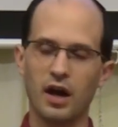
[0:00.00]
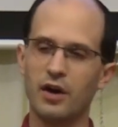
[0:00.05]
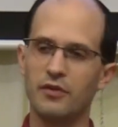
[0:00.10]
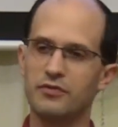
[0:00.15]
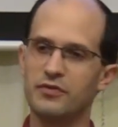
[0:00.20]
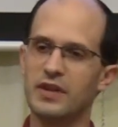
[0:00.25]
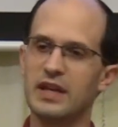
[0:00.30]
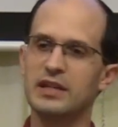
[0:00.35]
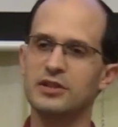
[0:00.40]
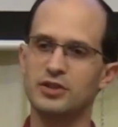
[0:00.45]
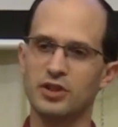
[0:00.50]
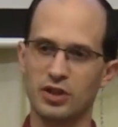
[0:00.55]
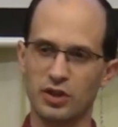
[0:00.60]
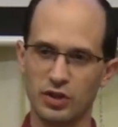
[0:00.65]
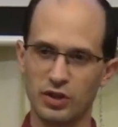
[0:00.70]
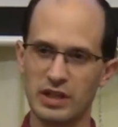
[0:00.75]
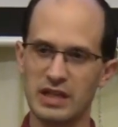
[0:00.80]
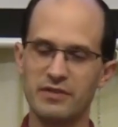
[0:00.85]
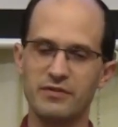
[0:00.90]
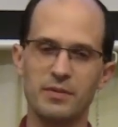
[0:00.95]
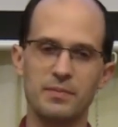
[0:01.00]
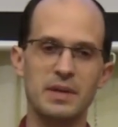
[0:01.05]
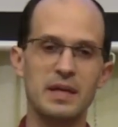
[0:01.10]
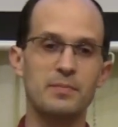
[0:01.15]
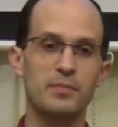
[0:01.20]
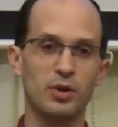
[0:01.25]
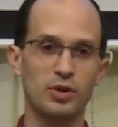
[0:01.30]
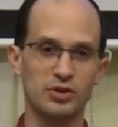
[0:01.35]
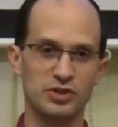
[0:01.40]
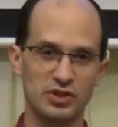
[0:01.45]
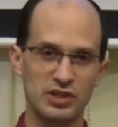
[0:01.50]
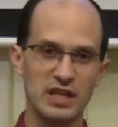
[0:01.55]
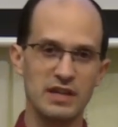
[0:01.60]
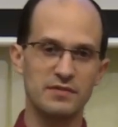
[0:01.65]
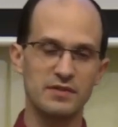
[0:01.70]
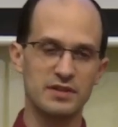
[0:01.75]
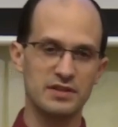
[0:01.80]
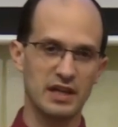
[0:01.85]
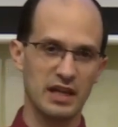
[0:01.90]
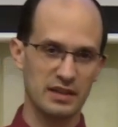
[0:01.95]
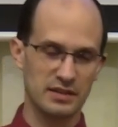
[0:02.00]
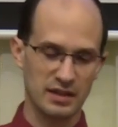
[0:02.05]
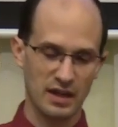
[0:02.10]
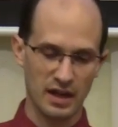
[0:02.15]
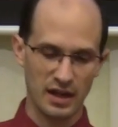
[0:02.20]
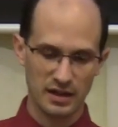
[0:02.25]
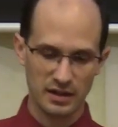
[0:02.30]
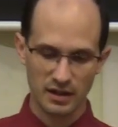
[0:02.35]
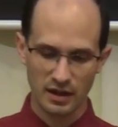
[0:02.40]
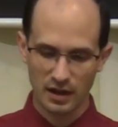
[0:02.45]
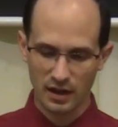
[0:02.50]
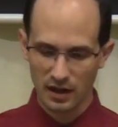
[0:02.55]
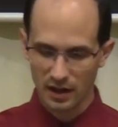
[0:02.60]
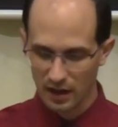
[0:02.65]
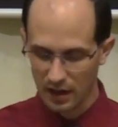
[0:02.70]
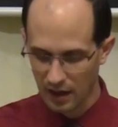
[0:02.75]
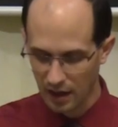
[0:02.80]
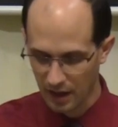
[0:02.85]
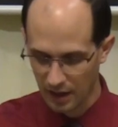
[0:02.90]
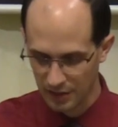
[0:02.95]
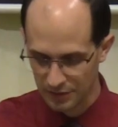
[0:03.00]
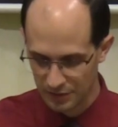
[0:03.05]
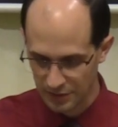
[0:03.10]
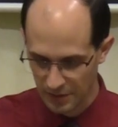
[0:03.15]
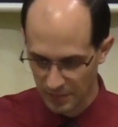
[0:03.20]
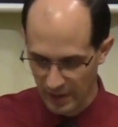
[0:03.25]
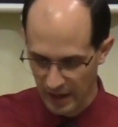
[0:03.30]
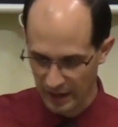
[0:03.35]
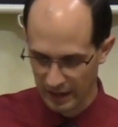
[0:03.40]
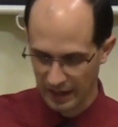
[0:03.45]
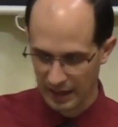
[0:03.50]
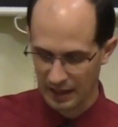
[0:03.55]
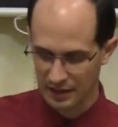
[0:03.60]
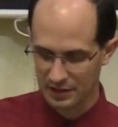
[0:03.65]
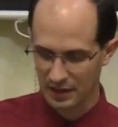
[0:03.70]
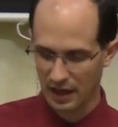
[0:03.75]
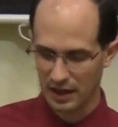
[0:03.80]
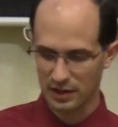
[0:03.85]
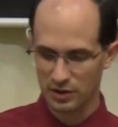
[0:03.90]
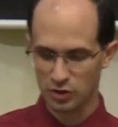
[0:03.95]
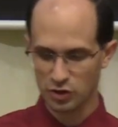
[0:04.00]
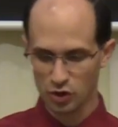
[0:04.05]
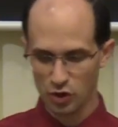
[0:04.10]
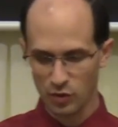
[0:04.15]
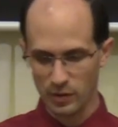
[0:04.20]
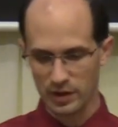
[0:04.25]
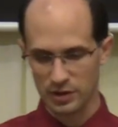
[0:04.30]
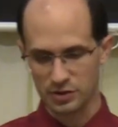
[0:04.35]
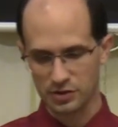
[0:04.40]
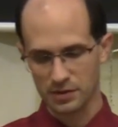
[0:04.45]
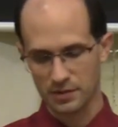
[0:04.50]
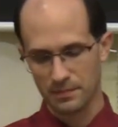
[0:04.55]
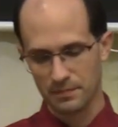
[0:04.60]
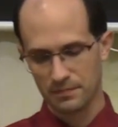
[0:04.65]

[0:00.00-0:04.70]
things that could even be perceived as anti-Semitic, anti-Jewish?